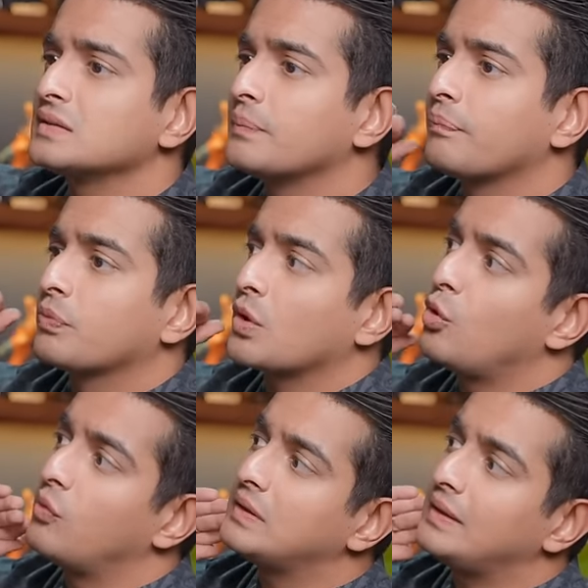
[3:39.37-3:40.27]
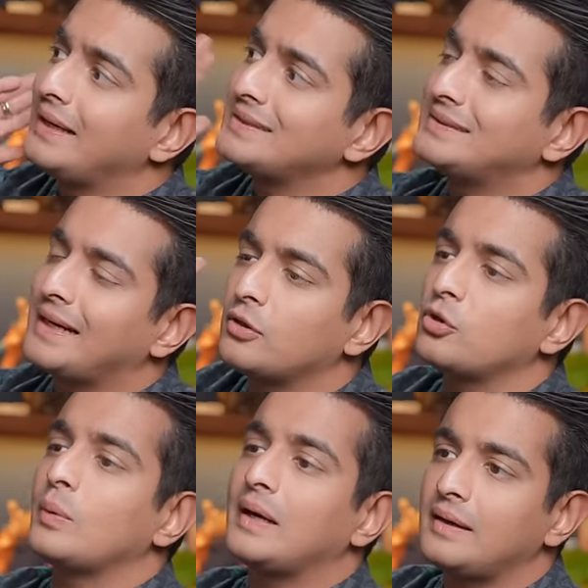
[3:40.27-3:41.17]
is, over the next
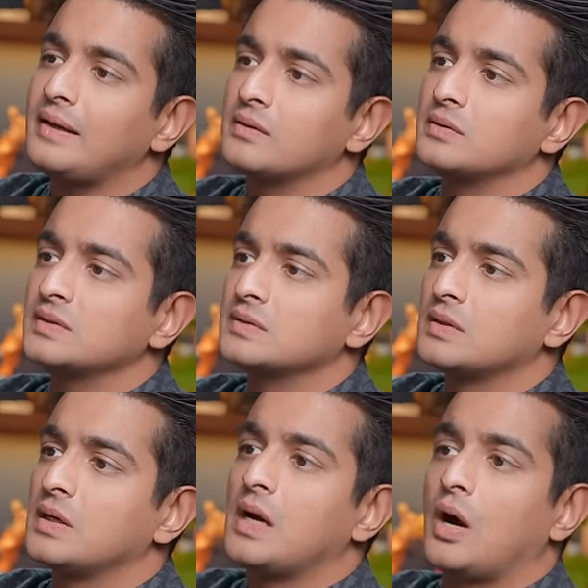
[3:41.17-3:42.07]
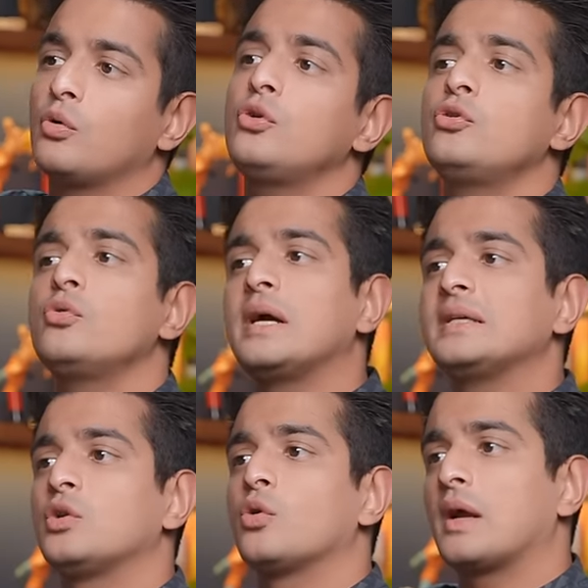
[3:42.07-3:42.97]
ten to twenty years, how do you
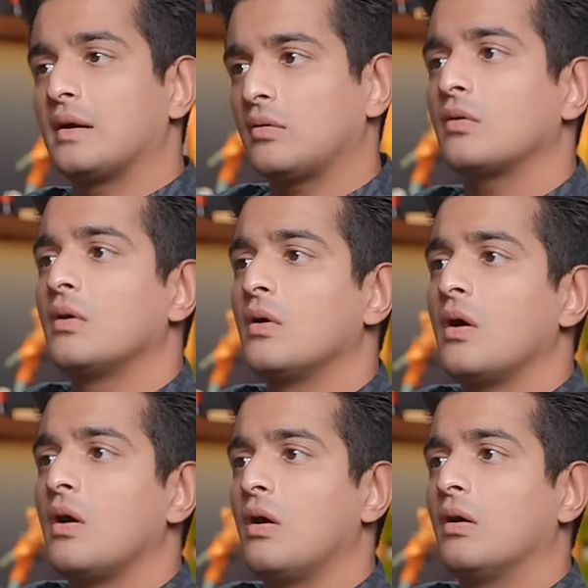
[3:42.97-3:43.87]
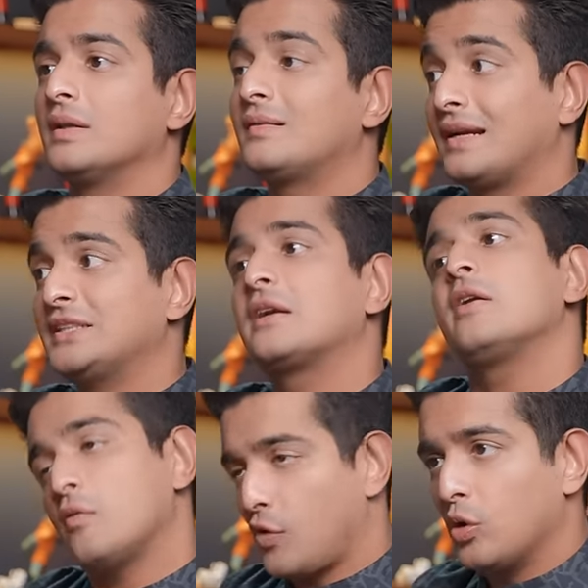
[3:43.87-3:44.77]
guys look at Uh, the
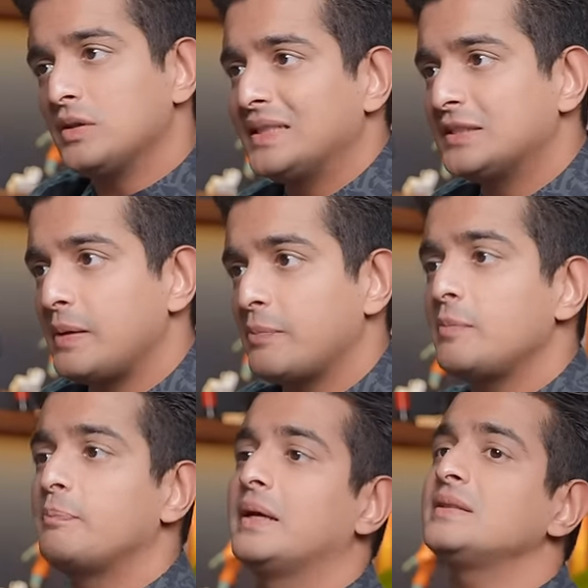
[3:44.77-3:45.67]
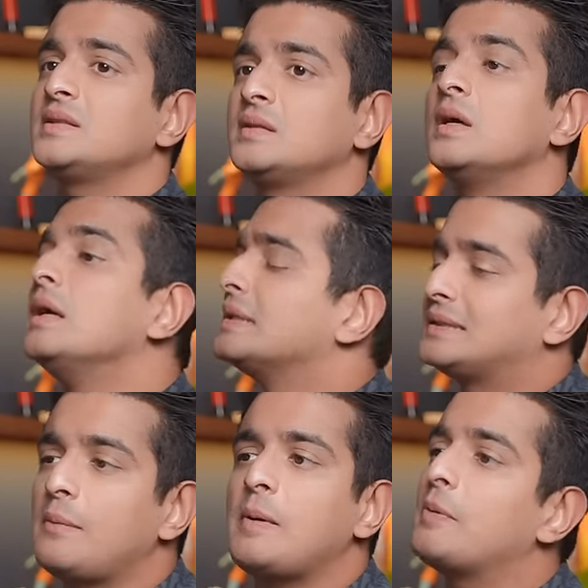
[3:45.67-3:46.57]
trajectory of all these people, plus
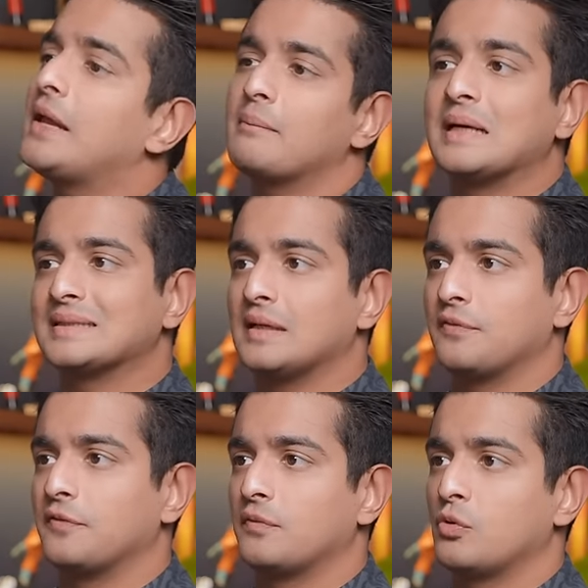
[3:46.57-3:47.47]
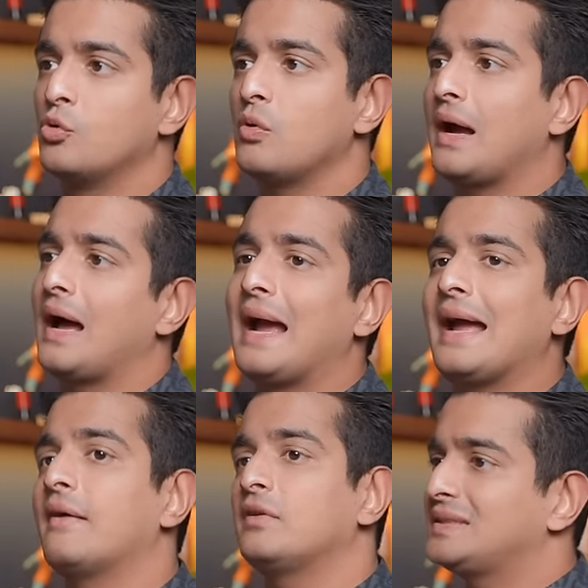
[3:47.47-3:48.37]
say people like myself, who I
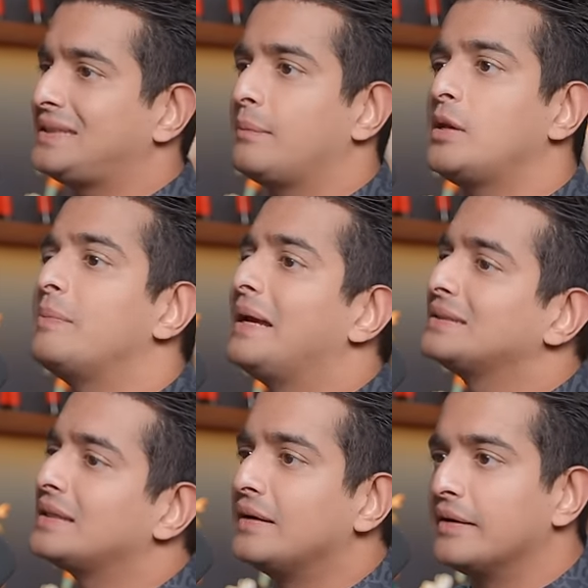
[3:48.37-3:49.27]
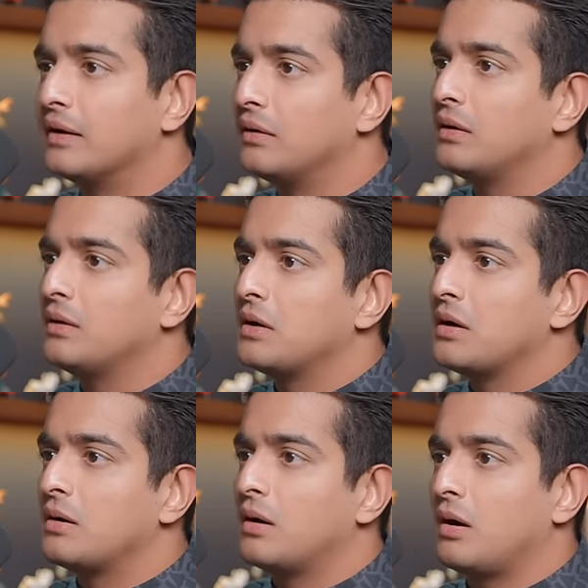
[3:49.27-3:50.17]
have a stable base in India.
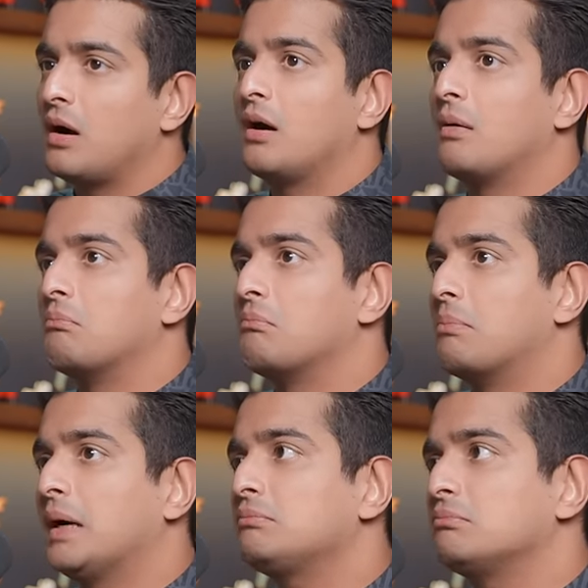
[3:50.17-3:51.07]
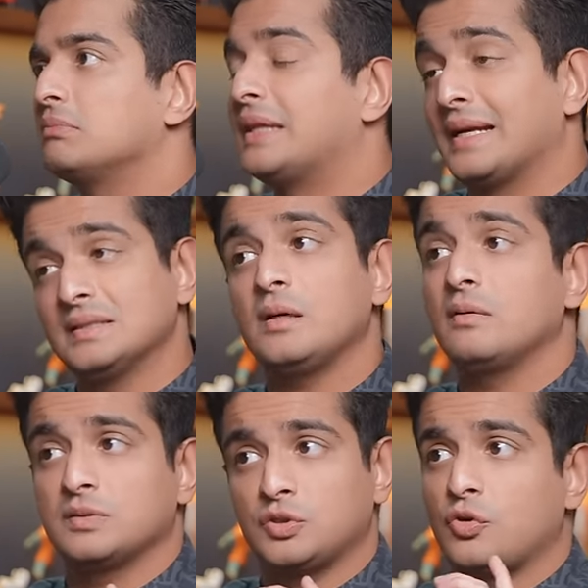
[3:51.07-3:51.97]
Uh, but there is
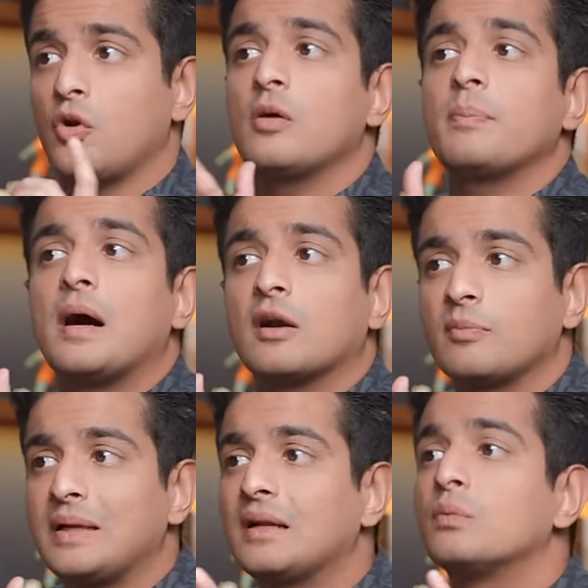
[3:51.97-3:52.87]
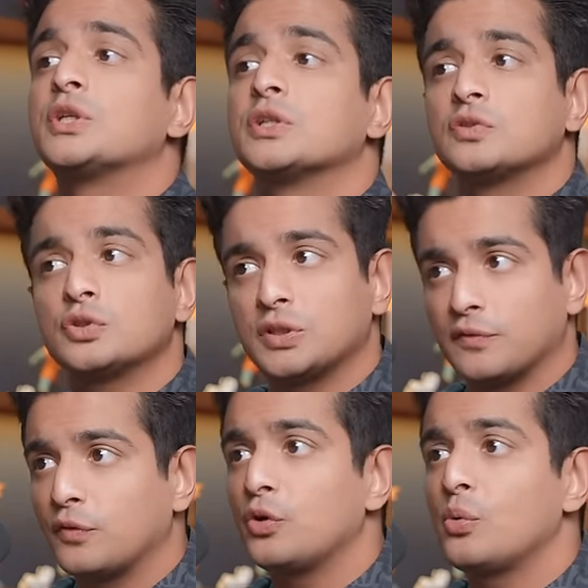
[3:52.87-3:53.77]
a strong part of me that wishes to
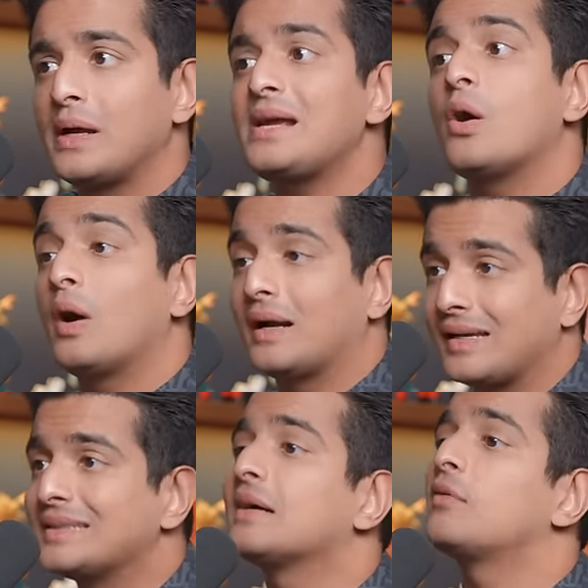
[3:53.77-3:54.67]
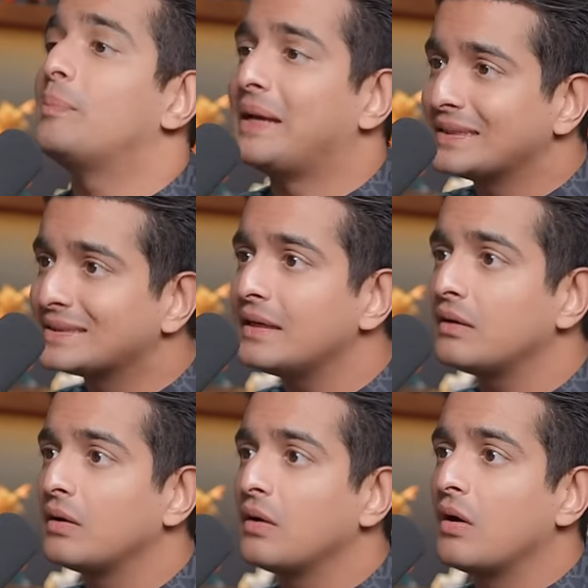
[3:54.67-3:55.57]
shift to U A E or at least have a base
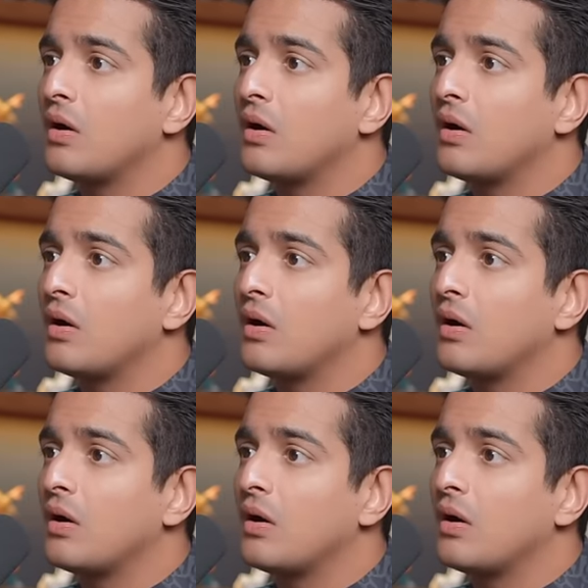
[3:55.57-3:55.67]
there.